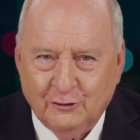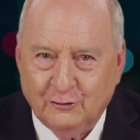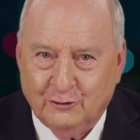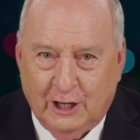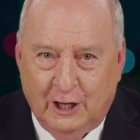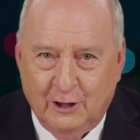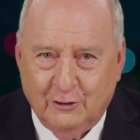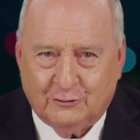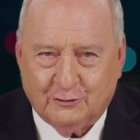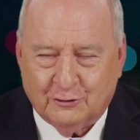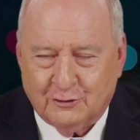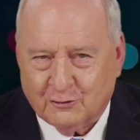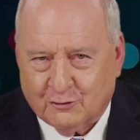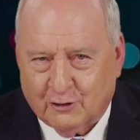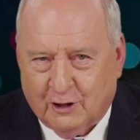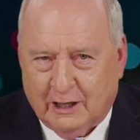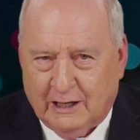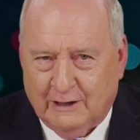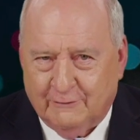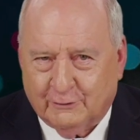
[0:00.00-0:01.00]
don't
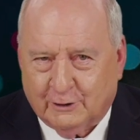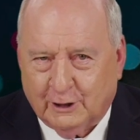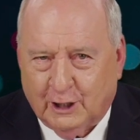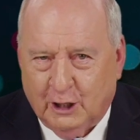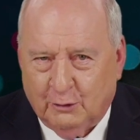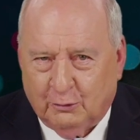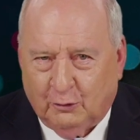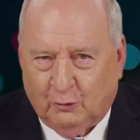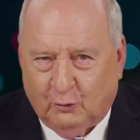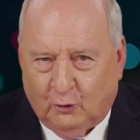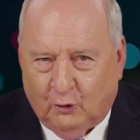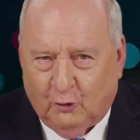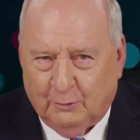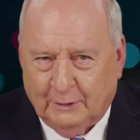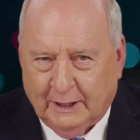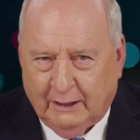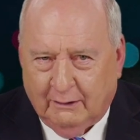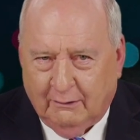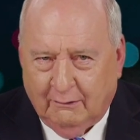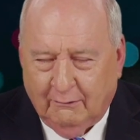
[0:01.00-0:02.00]
drive global
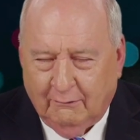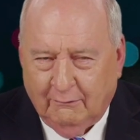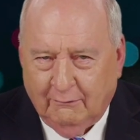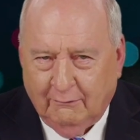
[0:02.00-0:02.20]
warming.